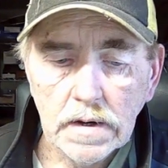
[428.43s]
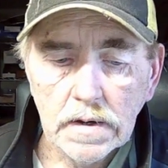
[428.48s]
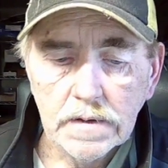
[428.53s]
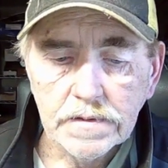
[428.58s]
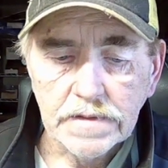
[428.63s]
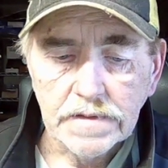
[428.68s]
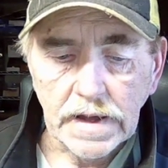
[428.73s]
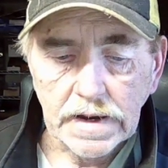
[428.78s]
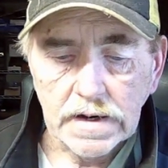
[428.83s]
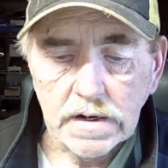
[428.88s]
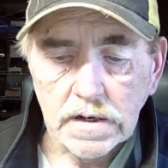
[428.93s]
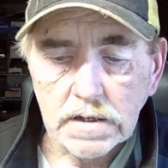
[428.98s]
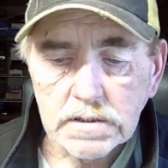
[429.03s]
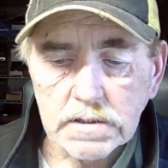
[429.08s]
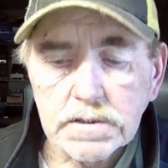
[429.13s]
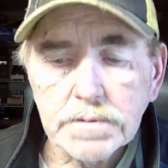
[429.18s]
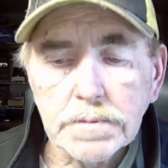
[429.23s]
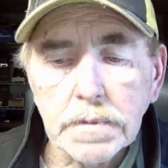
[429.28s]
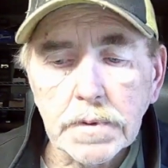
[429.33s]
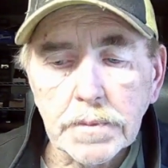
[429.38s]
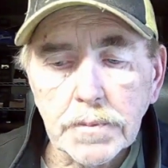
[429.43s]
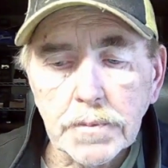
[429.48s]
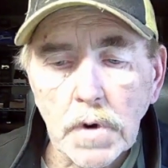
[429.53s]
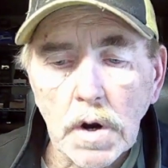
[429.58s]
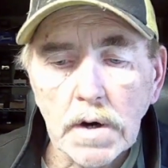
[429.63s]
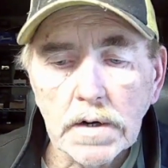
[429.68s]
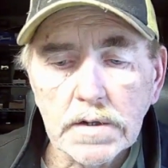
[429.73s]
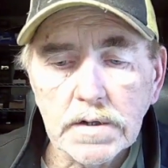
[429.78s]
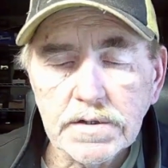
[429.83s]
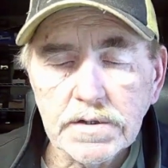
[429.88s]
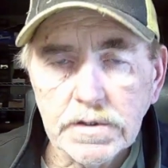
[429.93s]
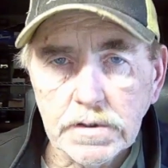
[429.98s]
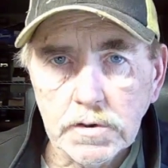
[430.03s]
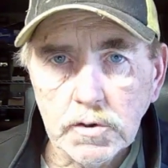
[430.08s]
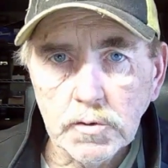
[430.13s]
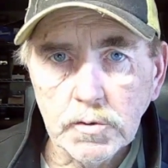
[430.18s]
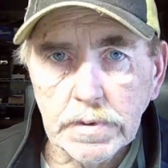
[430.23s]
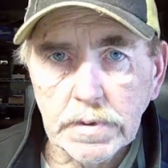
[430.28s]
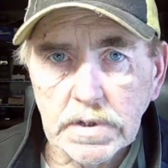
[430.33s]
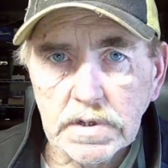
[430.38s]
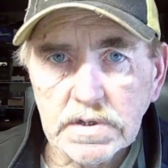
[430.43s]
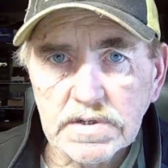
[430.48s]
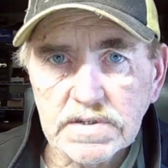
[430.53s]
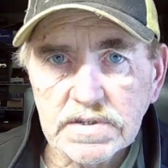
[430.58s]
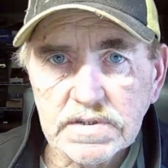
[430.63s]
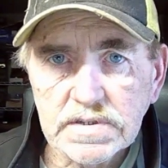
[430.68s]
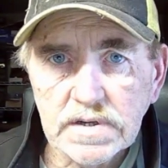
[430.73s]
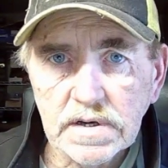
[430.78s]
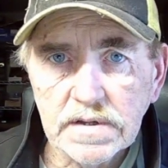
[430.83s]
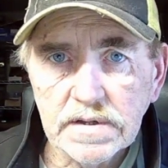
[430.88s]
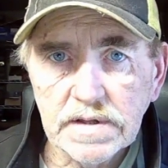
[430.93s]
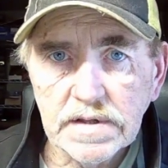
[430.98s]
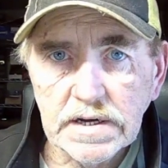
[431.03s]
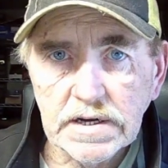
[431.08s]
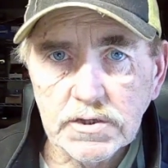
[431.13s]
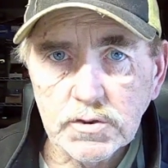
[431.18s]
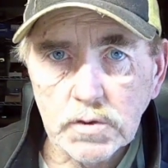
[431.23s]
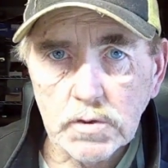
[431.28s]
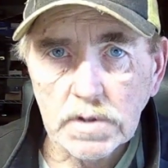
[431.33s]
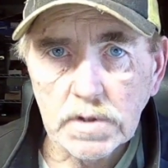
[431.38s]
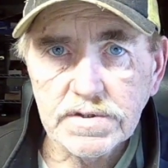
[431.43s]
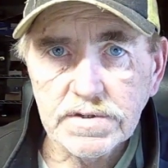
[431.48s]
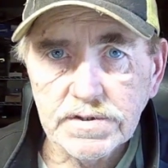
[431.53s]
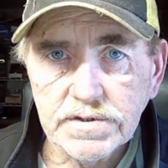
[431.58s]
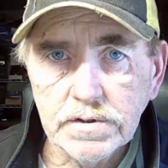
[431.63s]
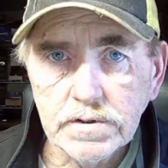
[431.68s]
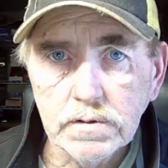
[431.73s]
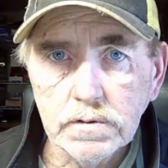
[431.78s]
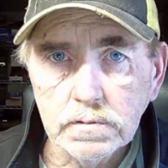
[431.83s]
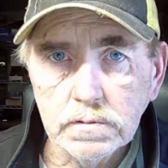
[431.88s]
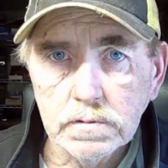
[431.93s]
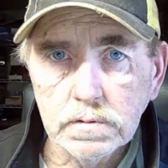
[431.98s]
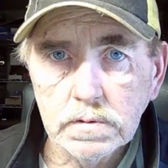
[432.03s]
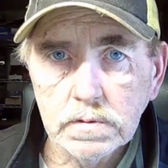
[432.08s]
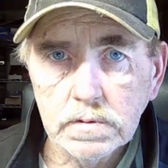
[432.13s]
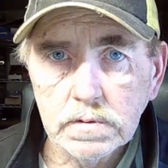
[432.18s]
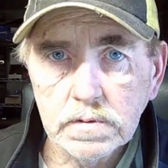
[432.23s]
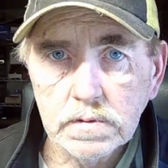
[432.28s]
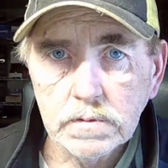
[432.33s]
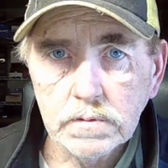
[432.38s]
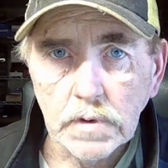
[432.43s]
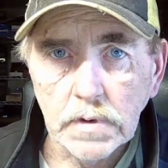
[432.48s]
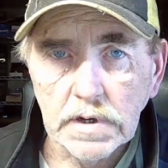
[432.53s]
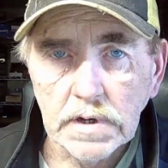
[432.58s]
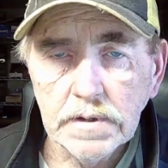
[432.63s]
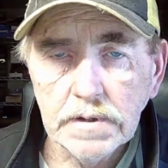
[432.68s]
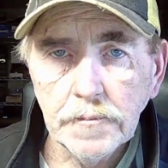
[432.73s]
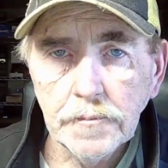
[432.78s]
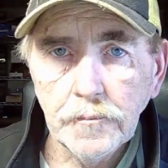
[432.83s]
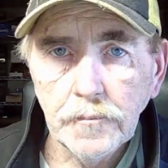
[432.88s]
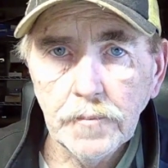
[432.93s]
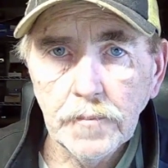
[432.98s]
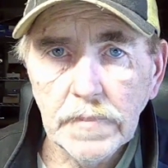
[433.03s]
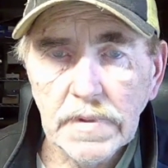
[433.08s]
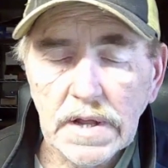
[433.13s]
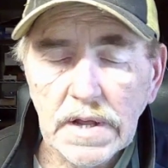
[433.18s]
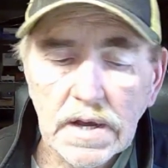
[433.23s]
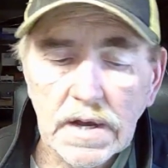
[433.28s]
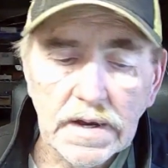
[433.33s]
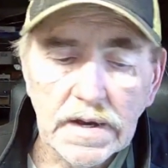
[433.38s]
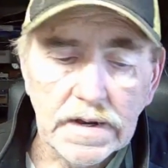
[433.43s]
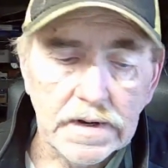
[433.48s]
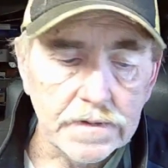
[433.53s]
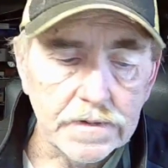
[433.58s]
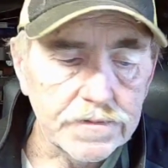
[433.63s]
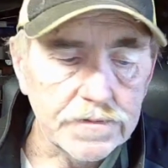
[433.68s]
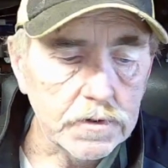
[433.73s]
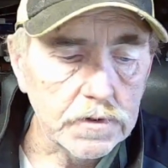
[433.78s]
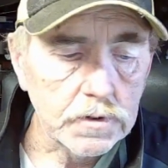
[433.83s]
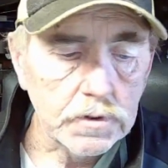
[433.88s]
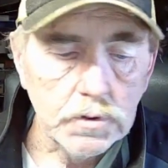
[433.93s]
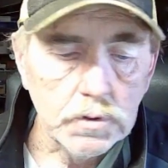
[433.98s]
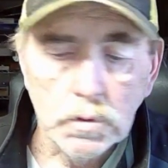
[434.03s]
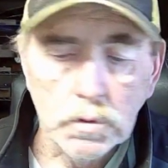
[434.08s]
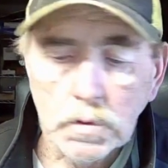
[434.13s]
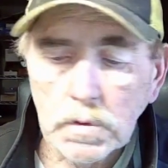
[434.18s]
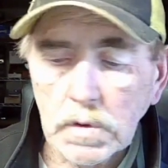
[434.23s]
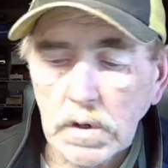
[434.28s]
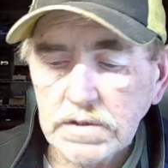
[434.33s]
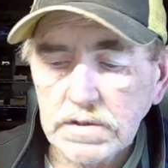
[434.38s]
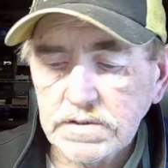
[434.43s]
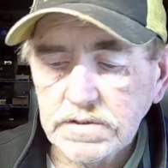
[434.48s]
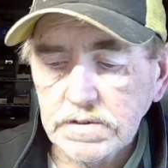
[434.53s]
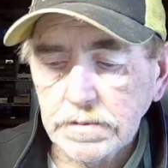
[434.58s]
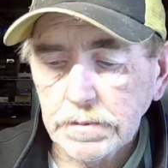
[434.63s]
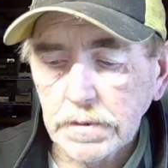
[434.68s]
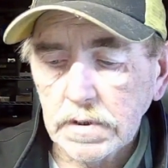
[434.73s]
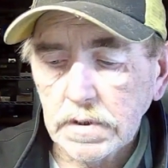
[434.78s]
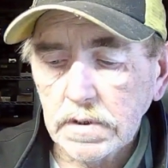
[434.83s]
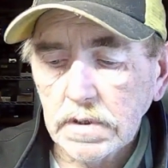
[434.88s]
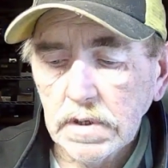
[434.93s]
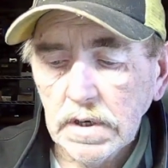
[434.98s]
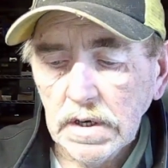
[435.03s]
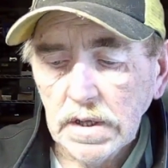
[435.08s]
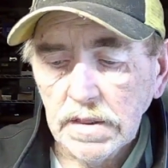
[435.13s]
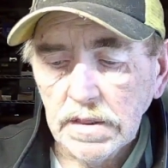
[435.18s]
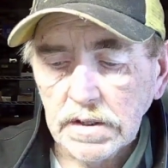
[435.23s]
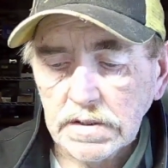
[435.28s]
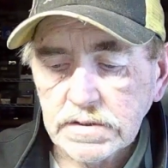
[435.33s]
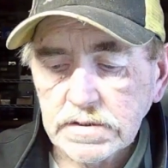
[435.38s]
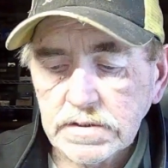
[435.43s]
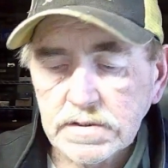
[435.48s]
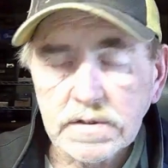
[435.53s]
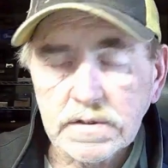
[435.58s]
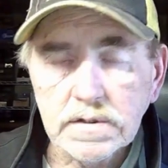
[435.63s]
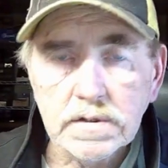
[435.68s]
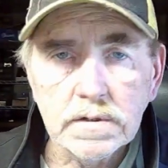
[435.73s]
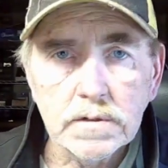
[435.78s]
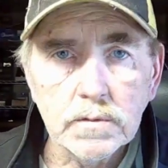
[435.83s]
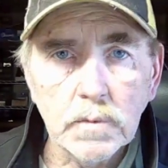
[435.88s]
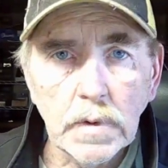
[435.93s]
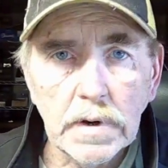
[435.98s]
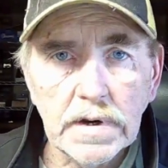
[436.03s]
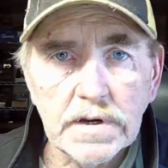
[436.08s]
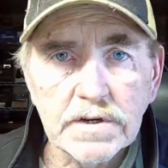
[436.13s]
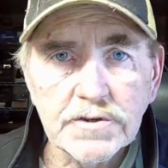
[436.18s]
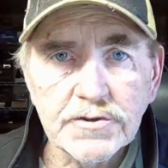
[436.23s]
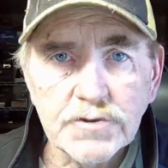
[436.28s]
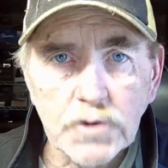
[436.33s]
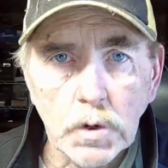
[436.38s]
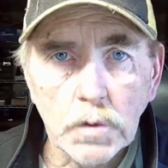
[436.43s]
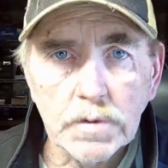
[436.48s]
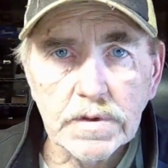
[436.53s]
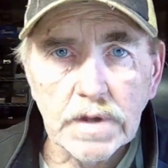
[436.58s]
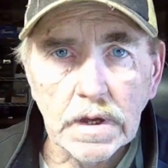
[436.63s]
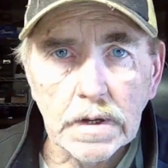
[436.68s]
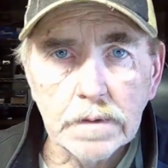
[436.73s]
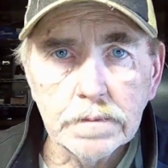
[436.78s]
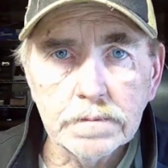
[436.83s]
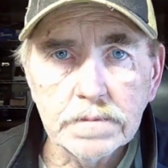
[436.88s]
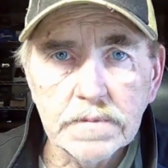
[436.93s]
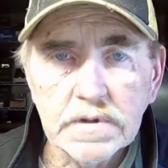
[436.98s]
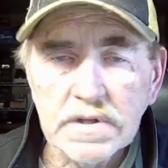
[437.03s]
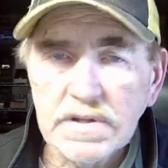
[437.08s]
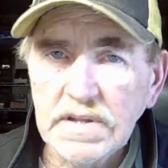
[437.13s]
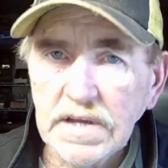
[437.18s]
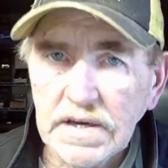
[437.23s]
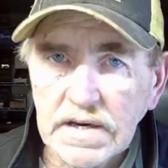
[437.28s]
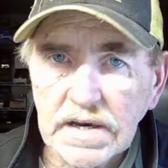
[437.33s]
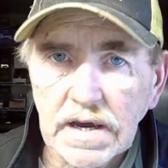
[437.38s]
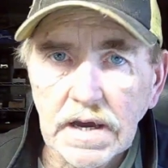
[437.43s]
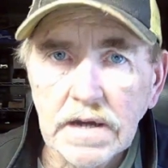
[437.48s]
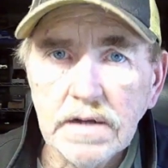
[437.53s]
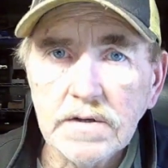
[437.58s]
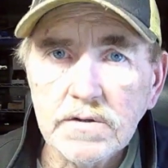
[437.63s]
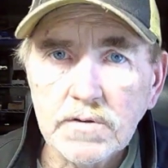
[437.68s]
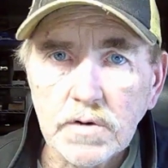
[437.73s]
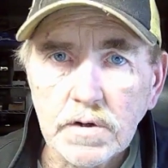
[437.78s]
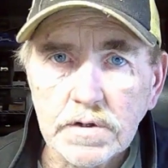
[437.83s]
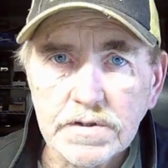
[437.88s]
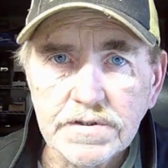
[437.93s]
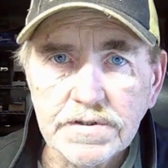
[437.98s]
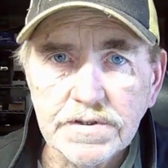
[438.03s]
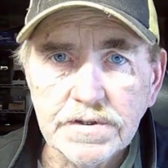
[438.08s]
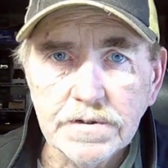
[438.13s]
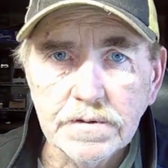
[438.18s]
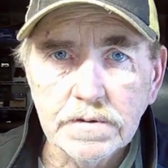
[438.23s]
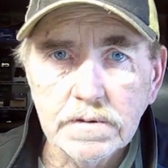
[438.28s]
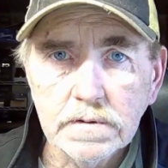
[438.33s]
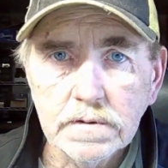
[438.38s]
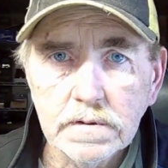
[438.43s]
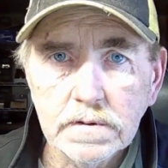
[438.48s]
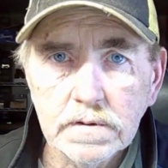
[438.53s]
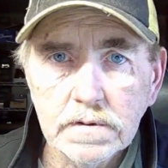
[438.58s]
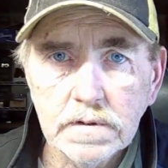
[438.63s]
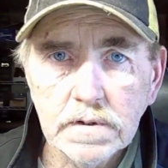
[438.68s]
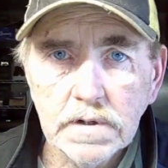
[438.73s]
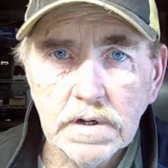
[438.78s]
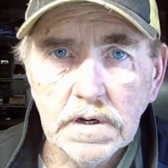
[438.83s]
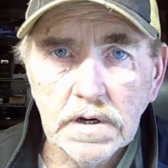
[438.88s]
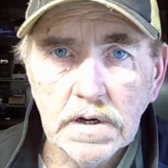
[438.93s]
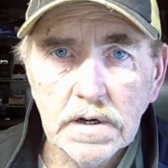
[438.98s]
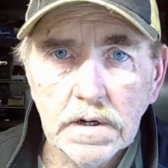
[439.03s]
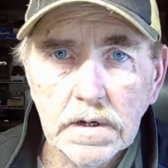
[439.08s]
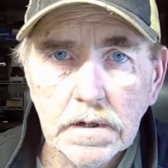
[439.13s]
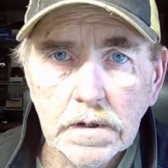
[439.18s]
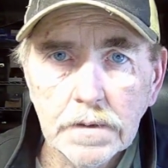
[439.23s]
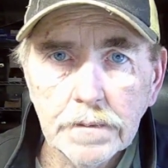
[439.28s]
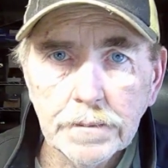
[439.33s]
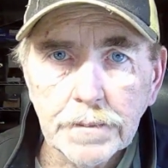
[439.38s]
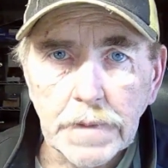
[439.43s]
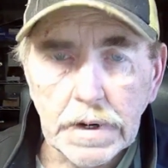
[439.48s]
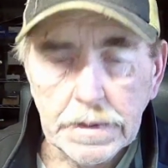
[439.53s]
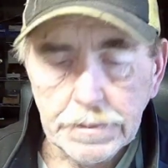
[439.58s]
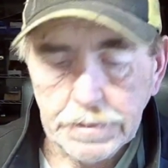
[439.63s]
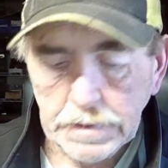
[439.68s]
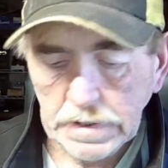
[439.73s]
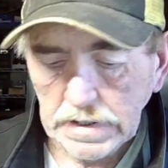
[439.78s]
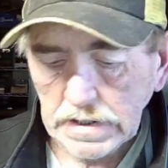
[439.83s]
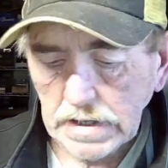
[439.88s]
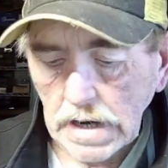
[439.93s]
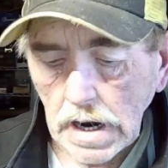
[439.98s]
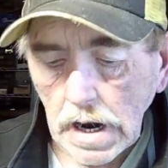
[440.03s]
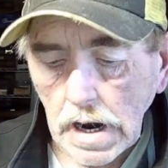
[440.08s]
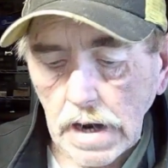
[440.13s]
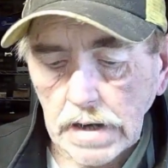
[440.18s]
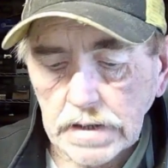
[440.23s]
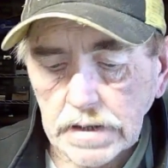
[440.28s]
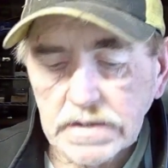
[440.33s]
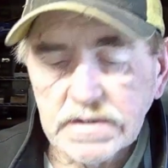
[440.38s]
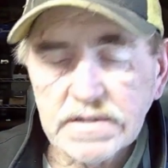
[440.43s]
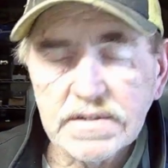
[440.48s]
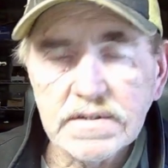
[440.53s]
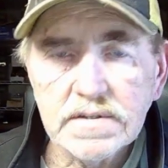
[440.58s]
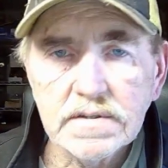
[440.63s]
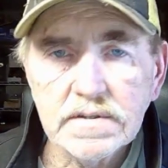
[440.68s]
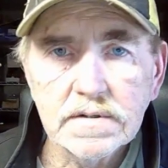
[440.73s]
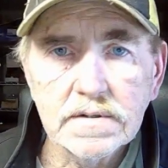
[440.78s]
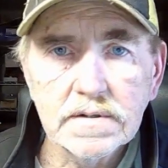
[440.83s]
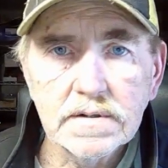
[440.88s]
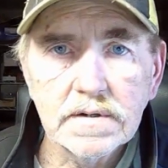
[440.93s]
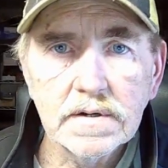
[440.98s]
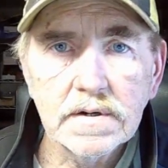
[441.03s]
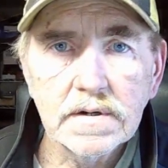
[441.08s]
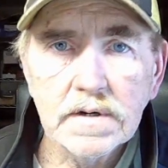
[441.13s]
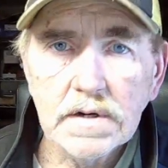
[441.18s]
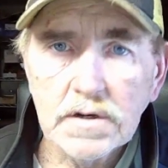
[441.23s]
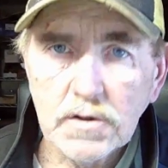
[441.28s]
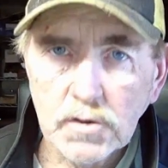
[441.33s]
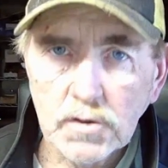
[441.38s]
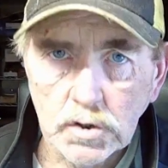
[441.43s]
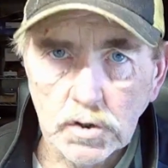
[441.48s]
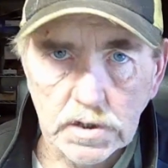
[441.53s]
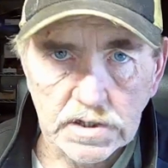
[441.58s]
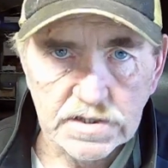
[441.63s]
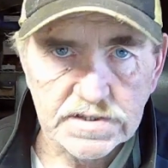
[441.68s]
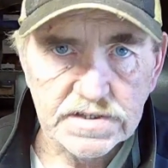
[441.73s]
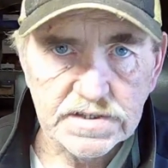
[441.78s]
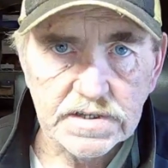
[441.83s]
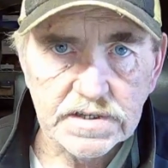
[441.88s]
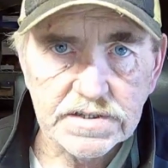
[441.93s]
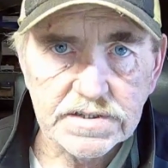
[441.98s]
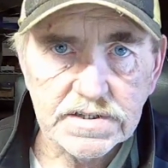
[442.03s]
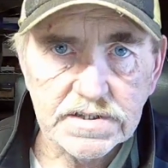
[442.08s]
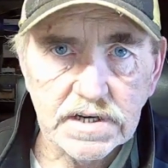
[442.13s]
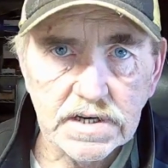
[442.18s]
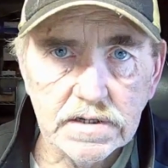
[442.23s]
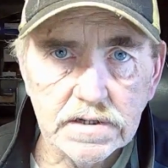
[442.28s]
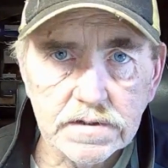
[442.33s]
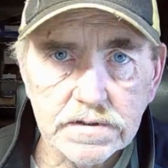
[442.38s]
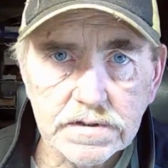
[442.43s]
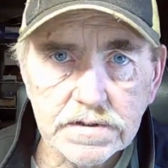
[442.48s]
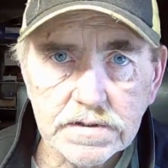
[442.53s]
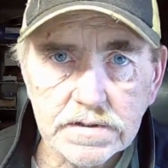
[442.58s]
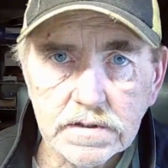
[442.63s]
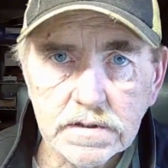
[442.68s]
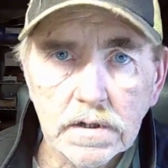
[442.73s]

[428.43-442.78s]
That customer brought it to you because they trust you, right? And if they're a new customer, this is a good way to show them that they can trust you by being honest, good listening skills,